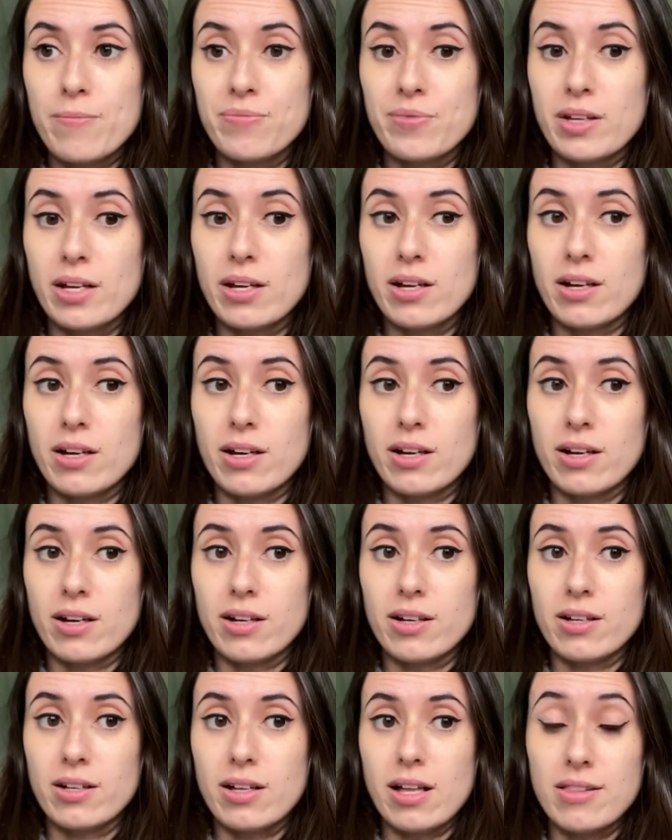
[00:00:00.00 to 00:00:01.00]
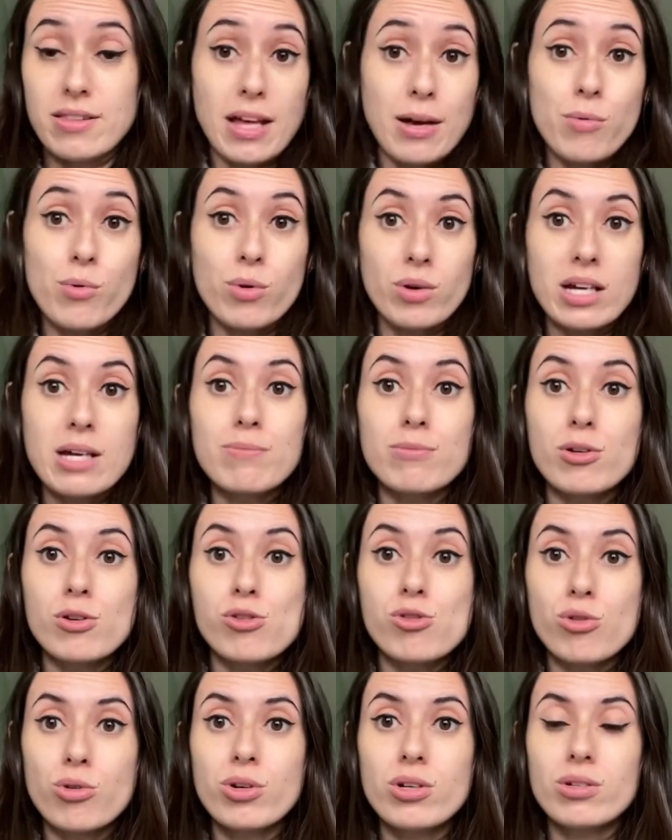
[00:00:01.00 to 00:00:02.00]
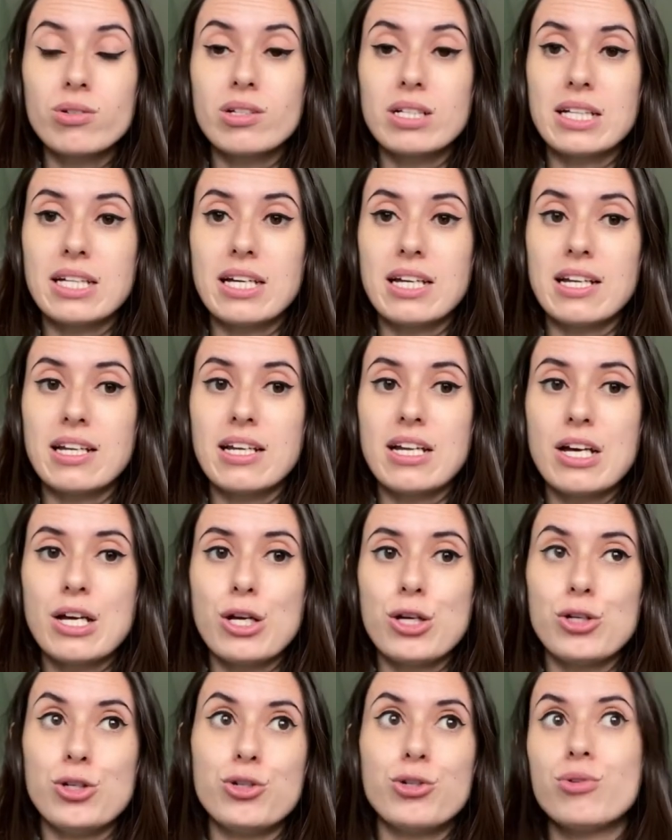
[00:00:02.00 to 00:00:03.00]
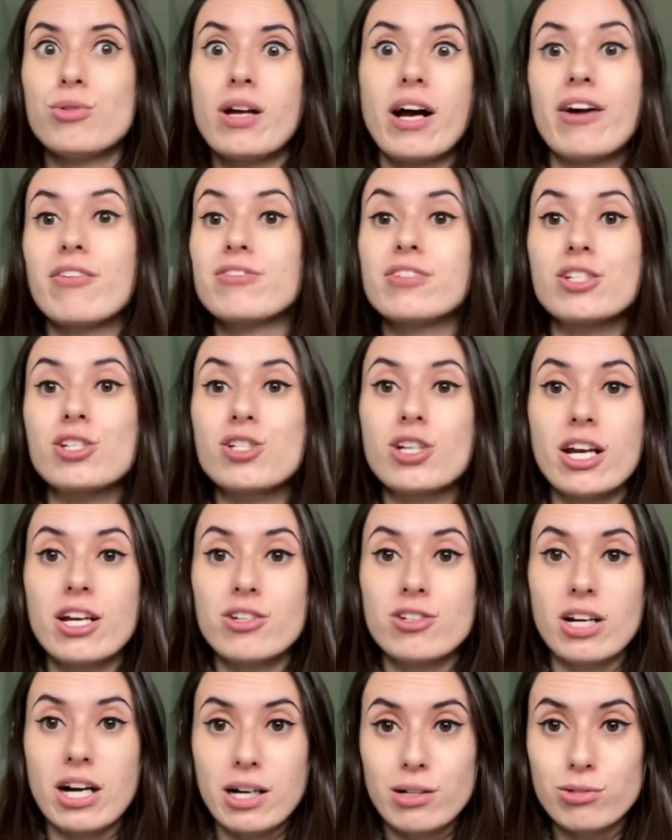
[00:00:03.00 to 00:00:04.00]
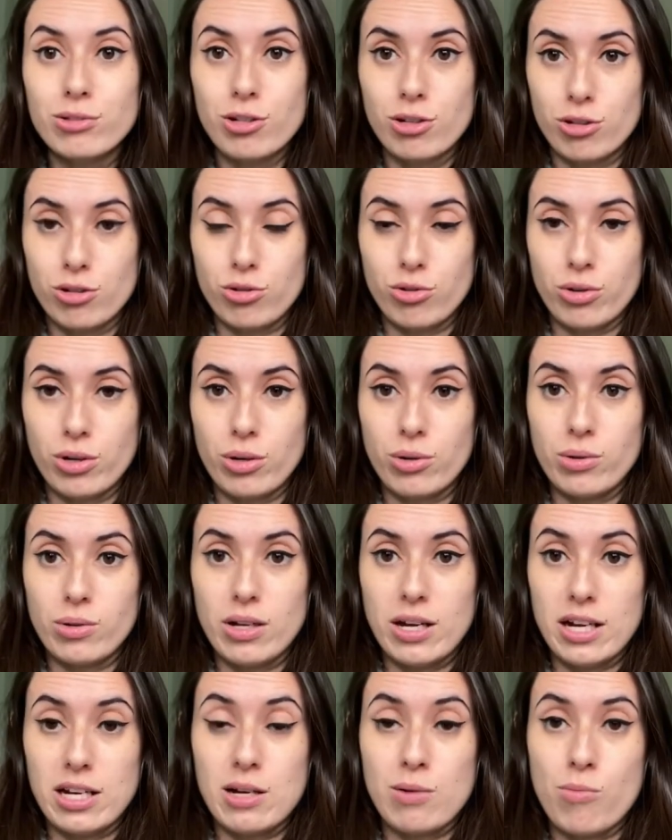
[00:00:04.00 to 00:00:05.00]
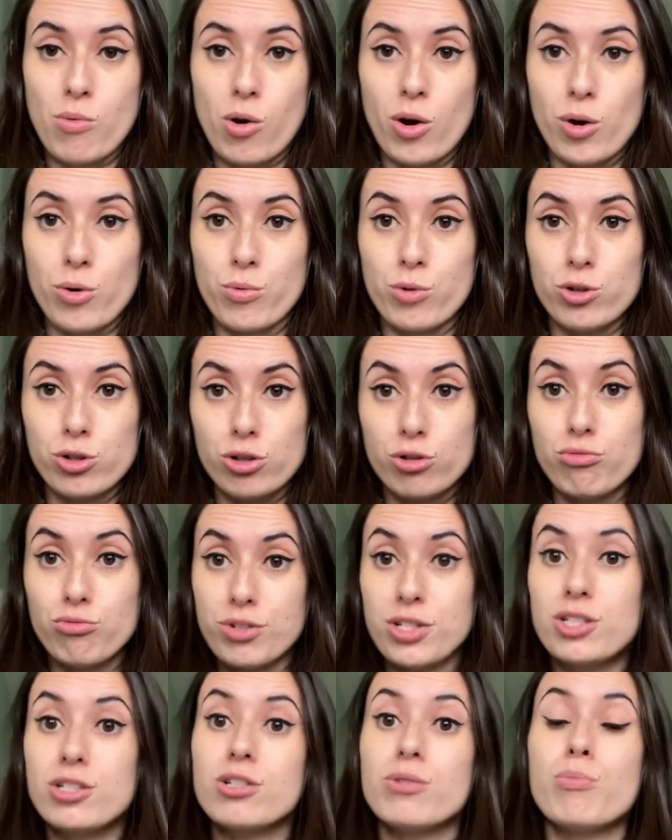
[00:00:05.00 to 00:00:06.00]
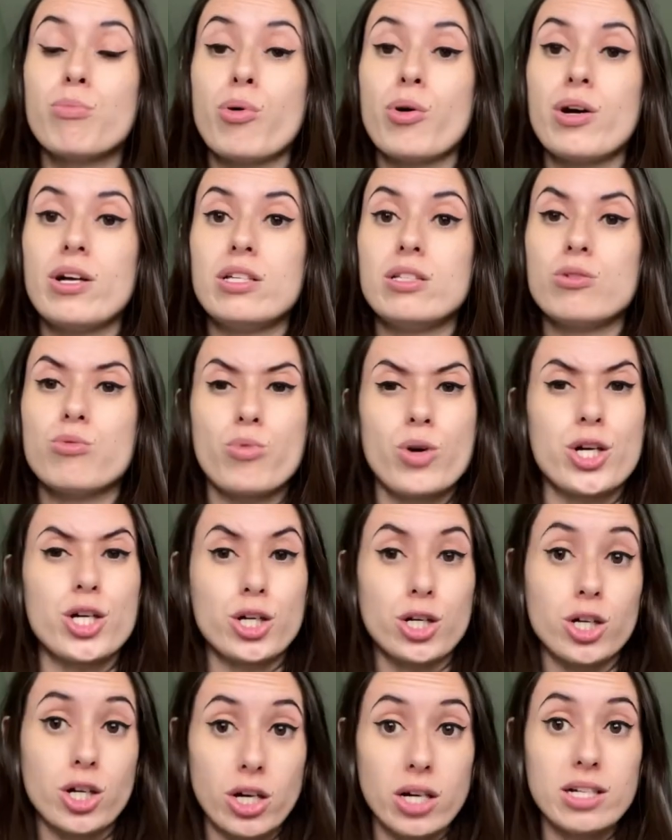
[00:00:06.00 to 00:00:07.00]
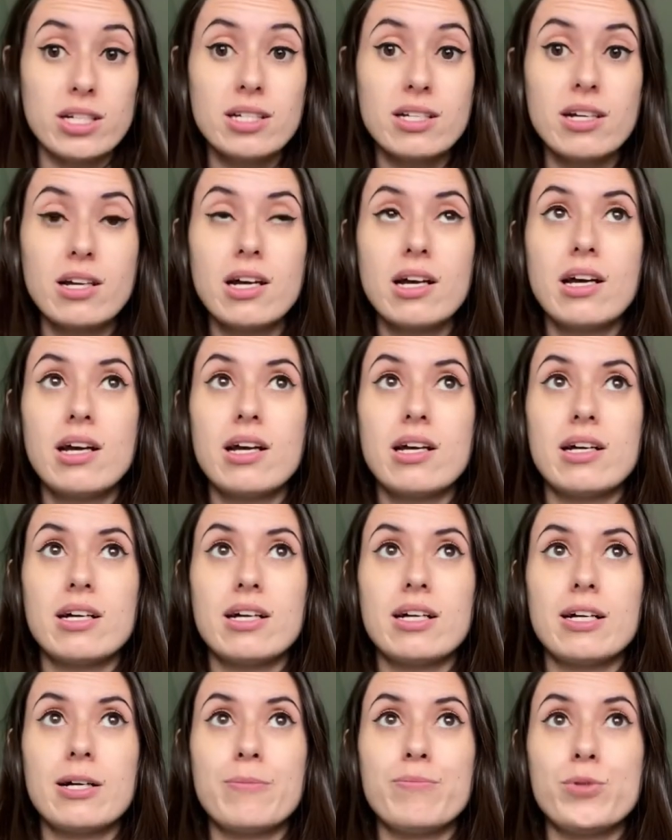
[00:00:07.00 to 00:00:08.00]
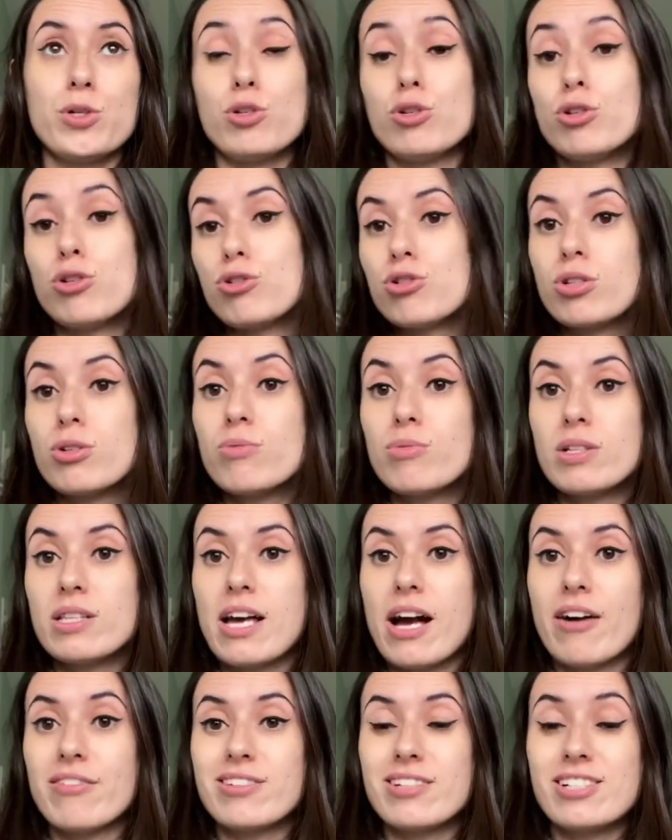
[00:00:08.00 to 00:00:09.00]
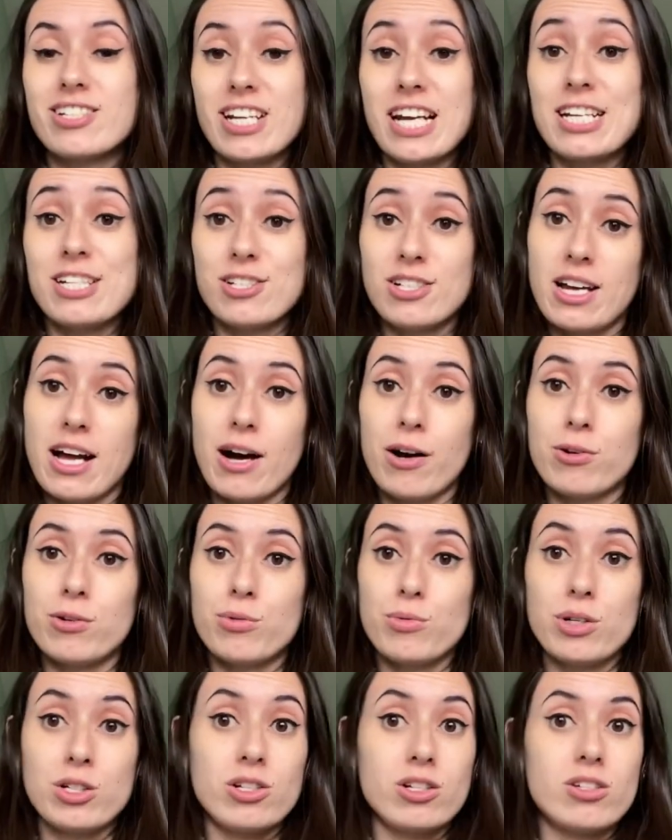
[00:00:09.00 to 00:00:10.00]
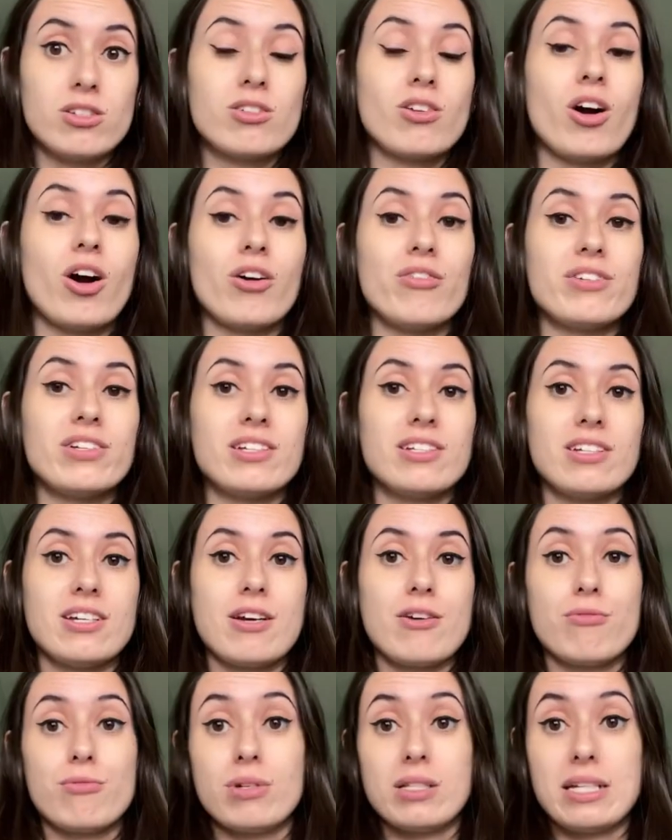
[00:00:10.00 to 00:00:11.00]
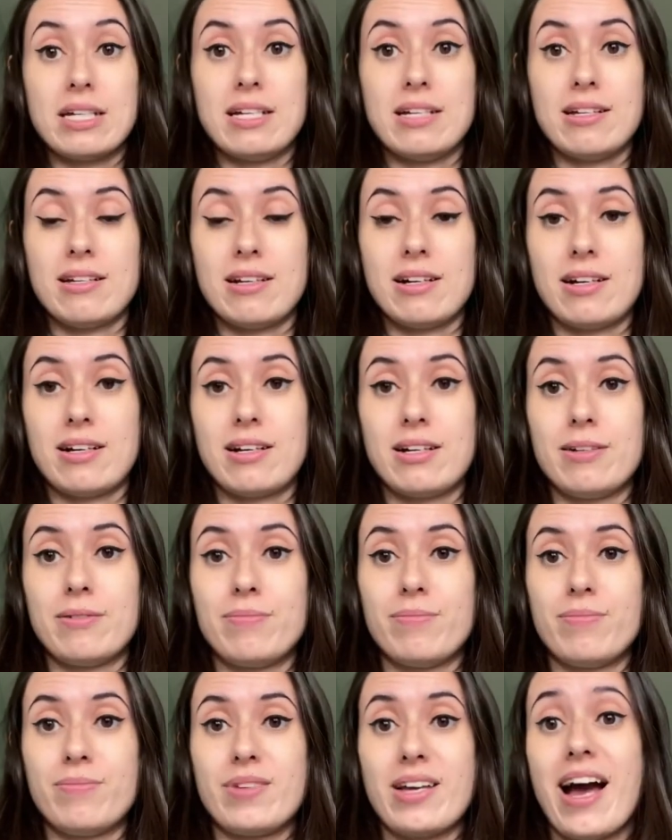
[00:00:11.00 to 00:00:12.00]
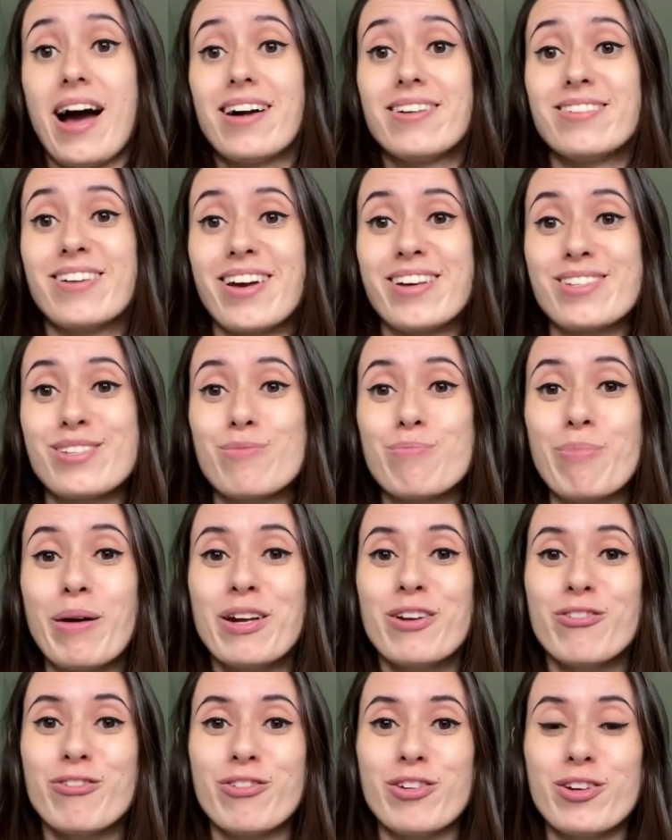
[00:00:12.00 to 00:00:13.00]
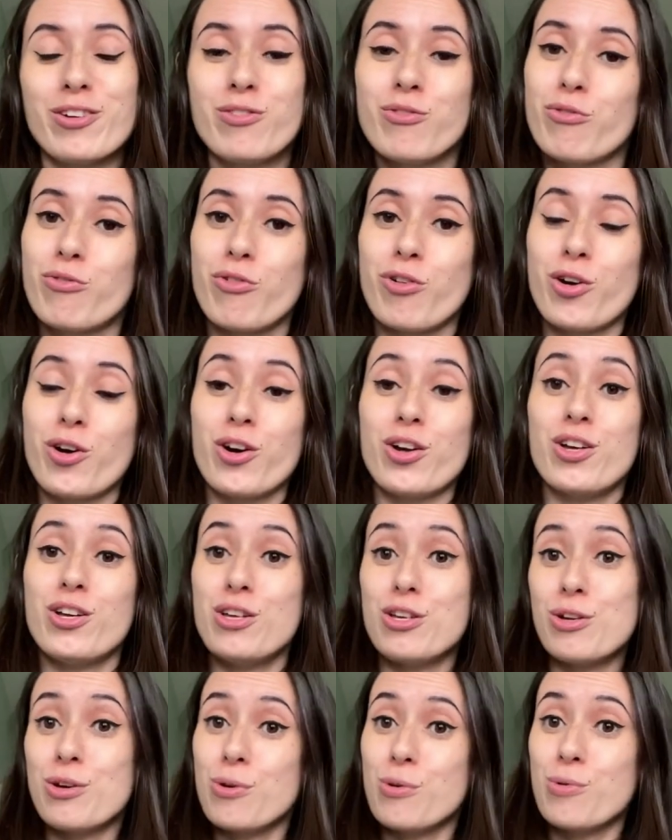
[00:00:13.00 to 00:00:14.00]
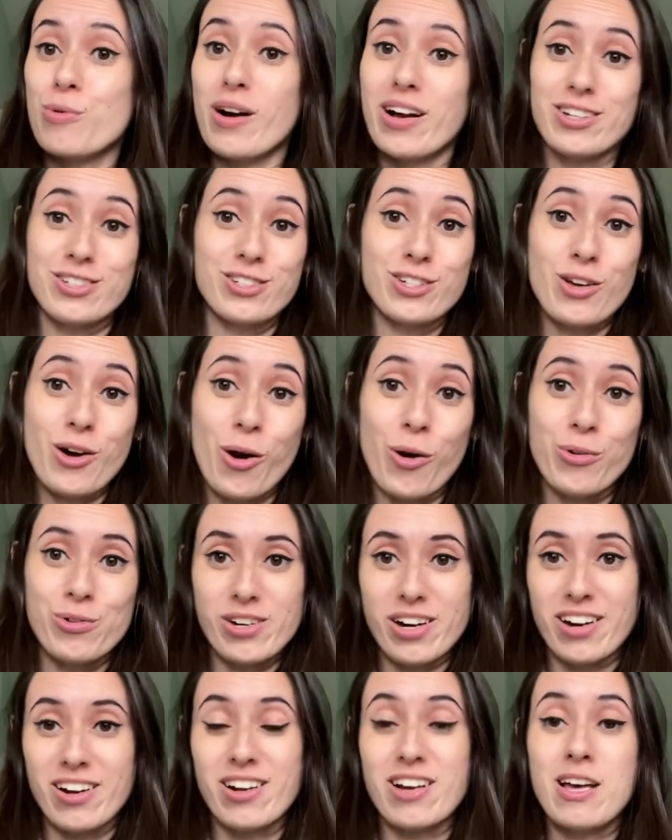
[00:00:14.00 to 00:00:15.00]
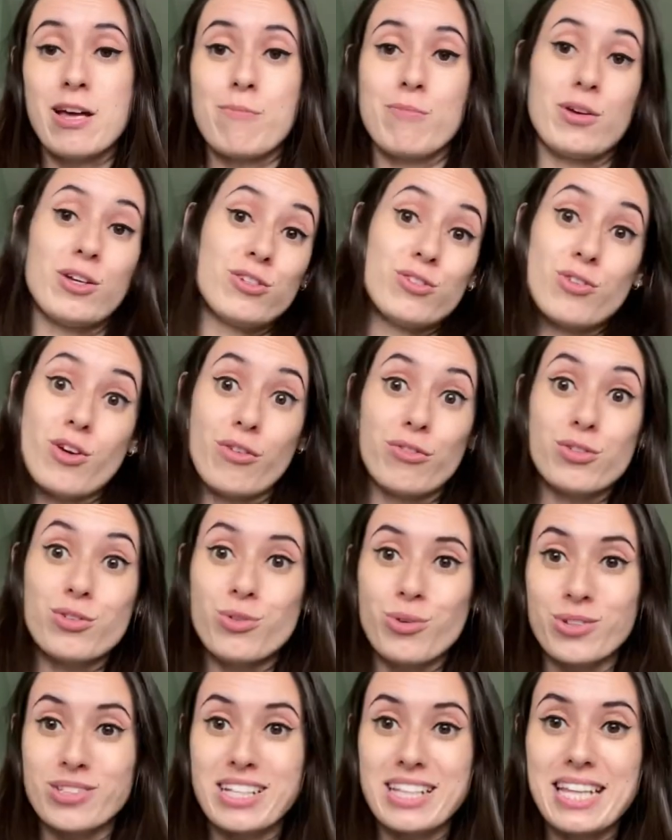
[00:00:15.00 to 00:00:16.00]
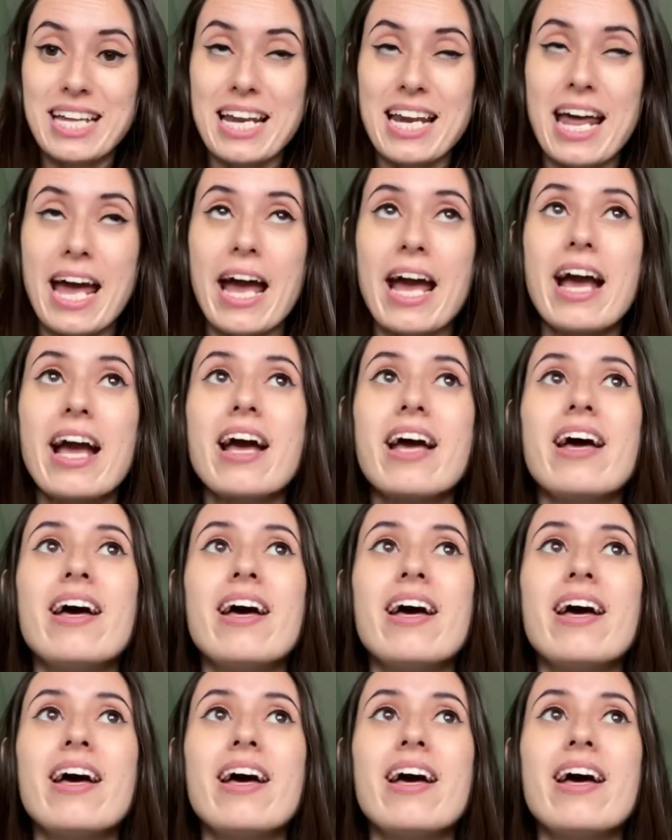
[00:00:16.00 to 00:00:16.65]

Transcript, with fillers: uh, and they will keep the soil clean, you don't have to change out the soil anymore. Once you reach a point where you're good, um, you, you shouldn't really have to change it out, which is obviously a really um, yeah nice benefit for you as the owner because you have to do all the cleaning.